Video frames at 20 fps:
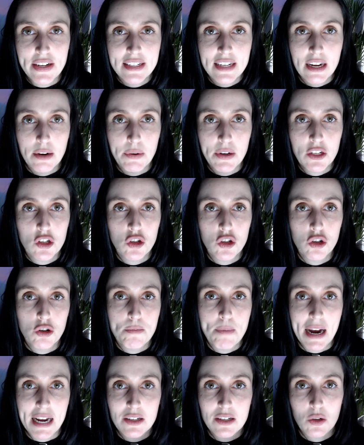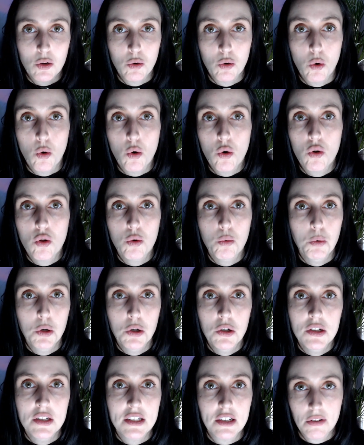years going to do based on all the
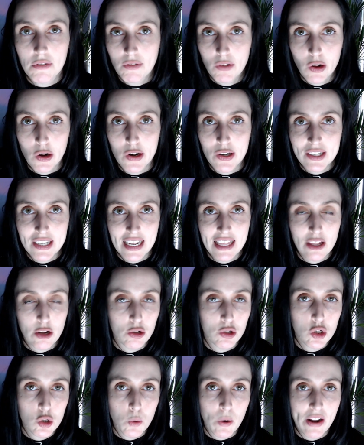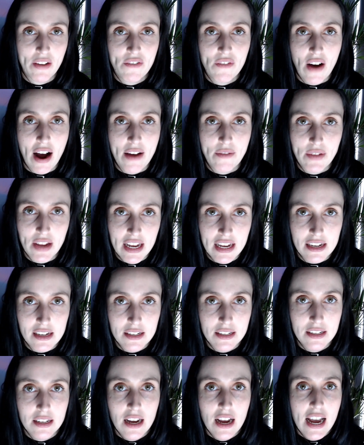wounds you've learnt in those 25
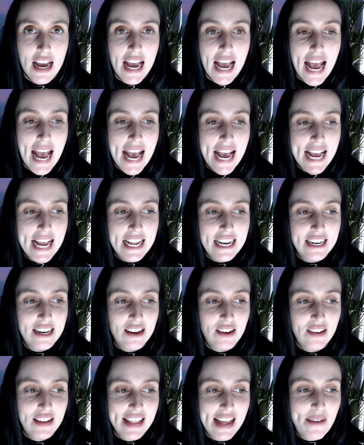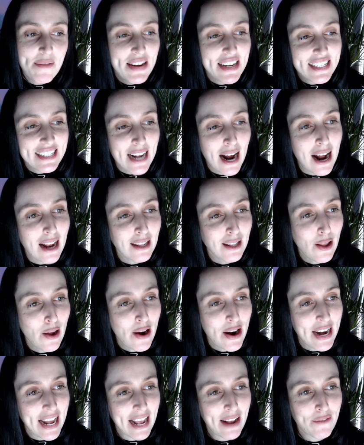years? And then we start
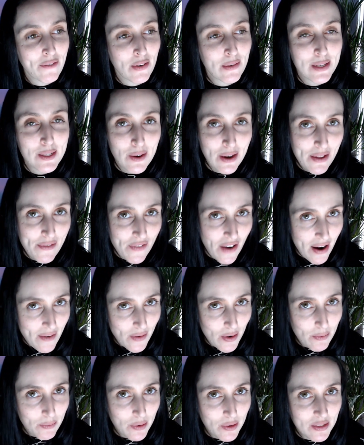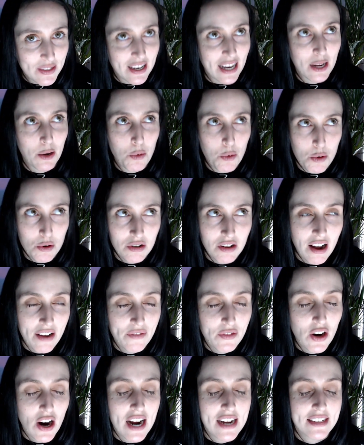learning from 25 onwards, like quarter
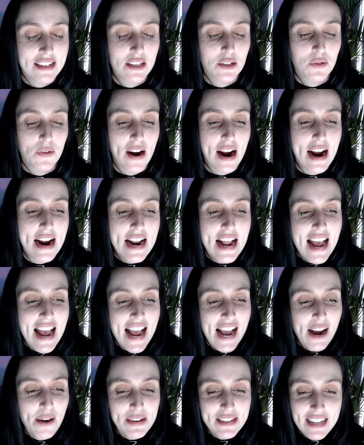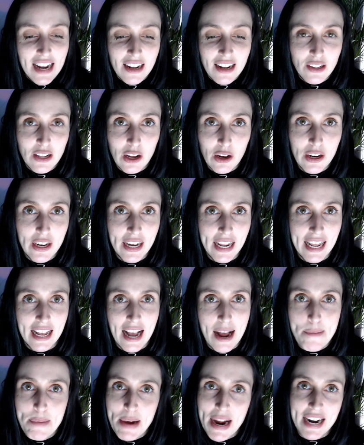life crisis, right? We start learning
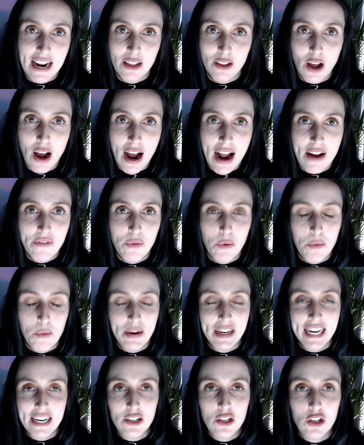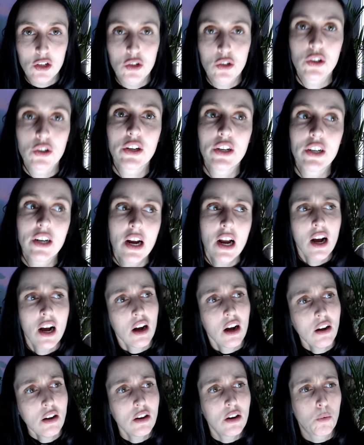about our life, what we need to do.
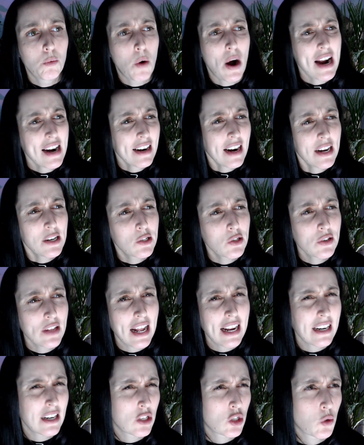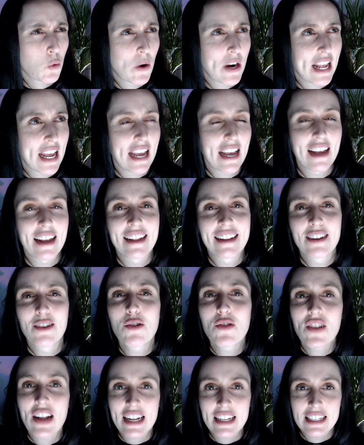Oh, why did I do that at 20? And
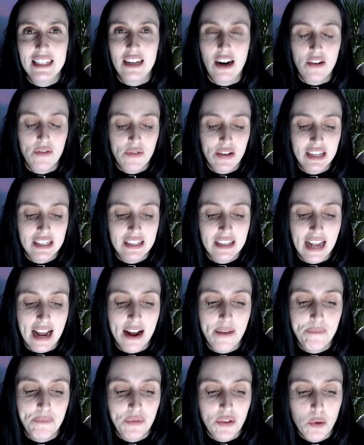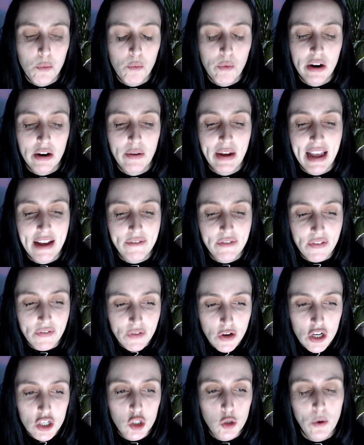all that stuff. It's that we have the
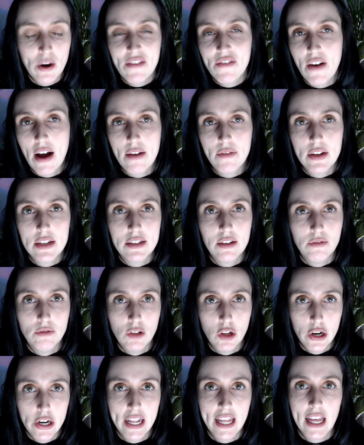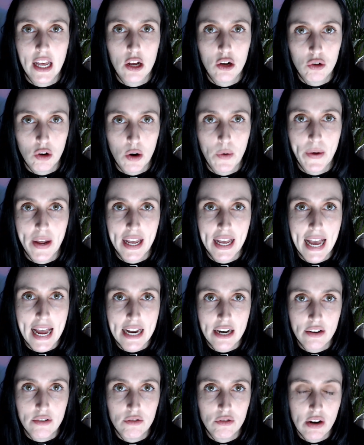first 25 years of learning and growing
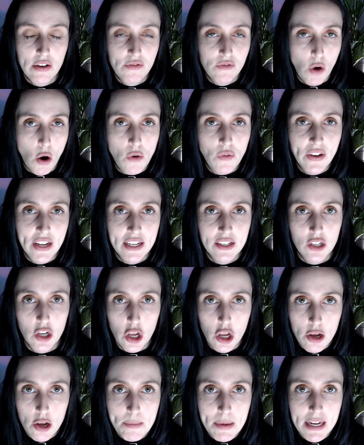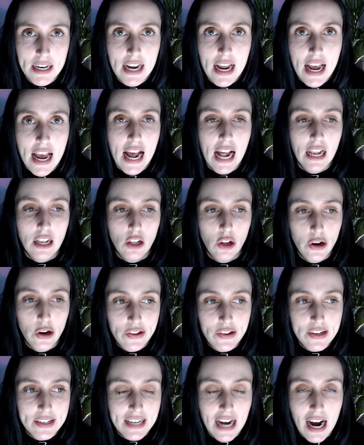and evolving as a human,
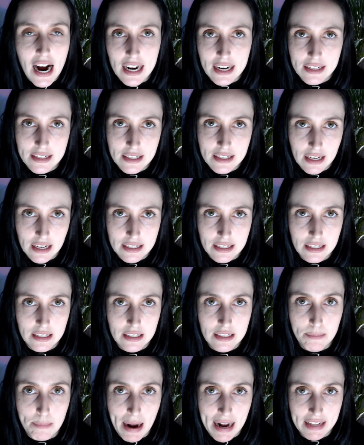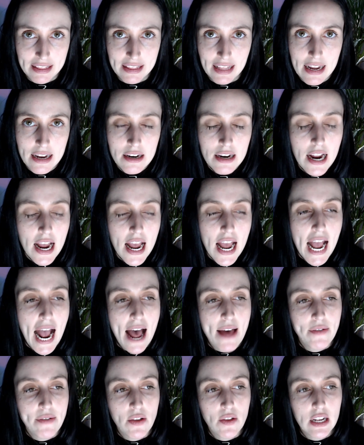learn those hardest lessons back then.
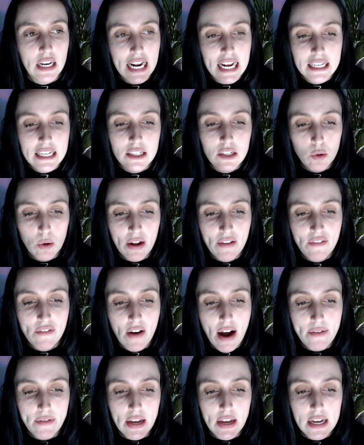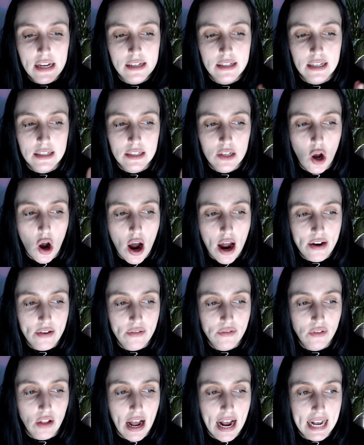And then the next 25 years is kind
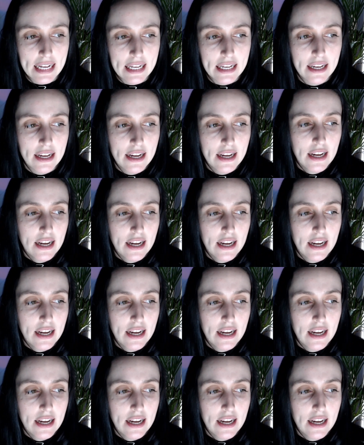of like,